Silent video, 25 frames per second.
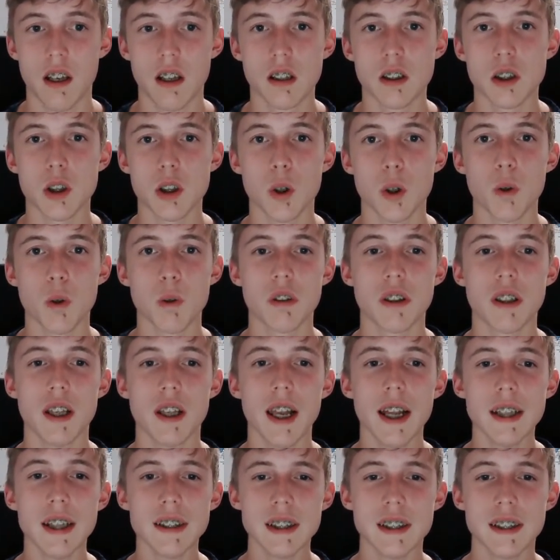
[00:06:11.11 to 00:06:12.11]
So the
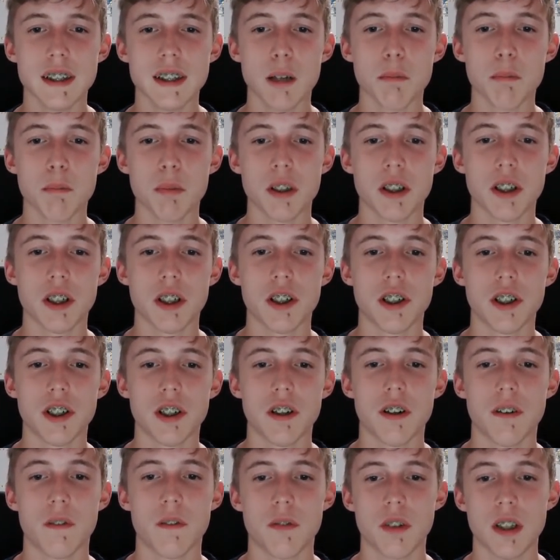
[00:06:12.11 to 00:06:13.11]
last example
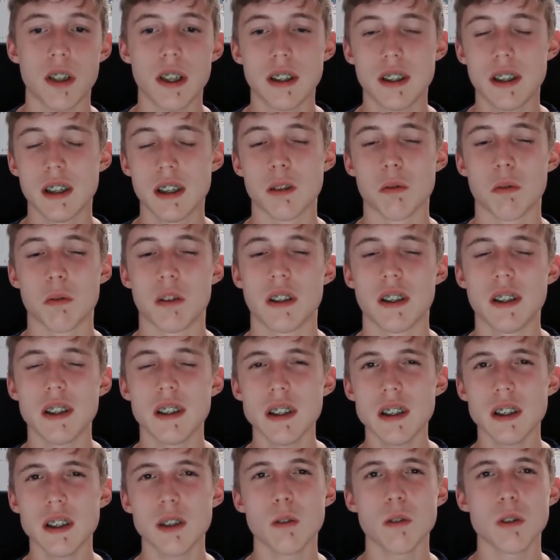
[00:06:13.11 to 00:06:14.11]
here is this one. This
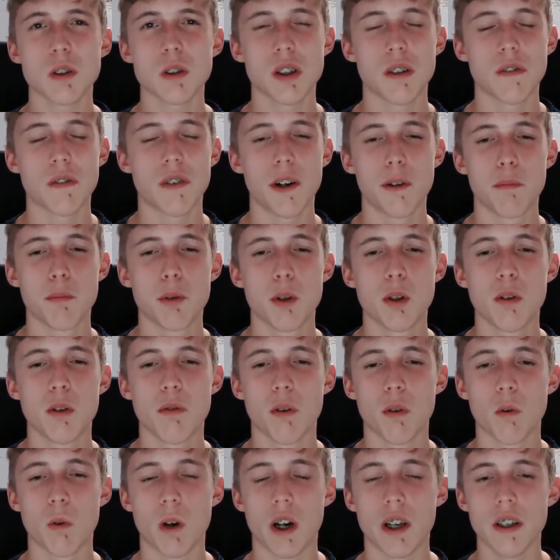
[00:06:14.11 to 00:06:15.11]
is also a very
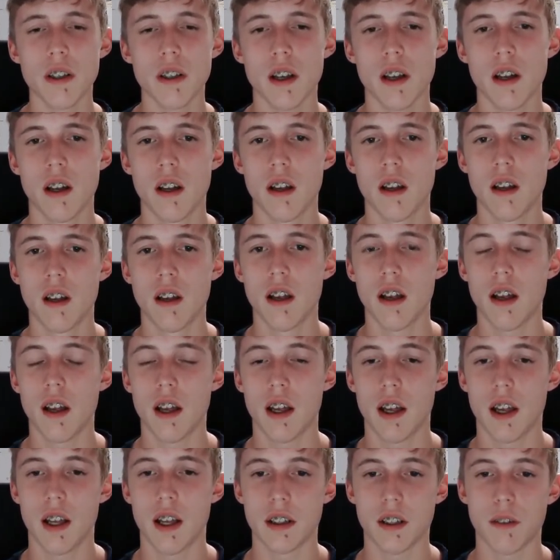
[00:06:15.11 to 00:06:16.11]
beautiful one,
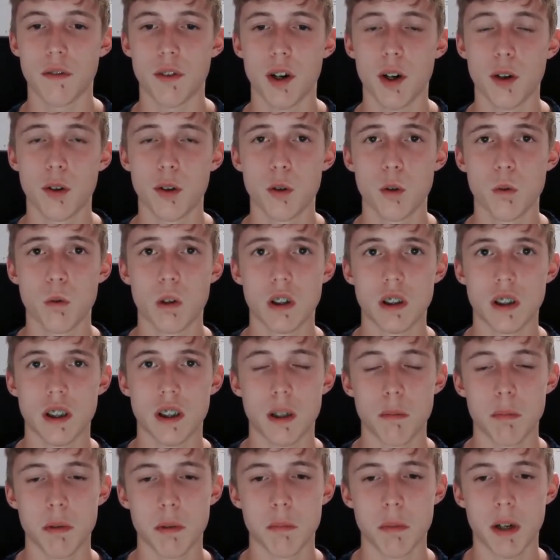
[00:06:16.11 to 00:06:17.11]
and a very good one to
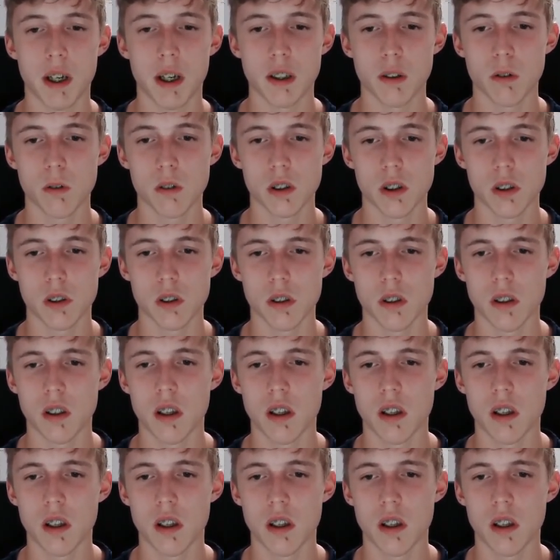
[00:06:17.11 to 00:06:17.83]
keep in mind also.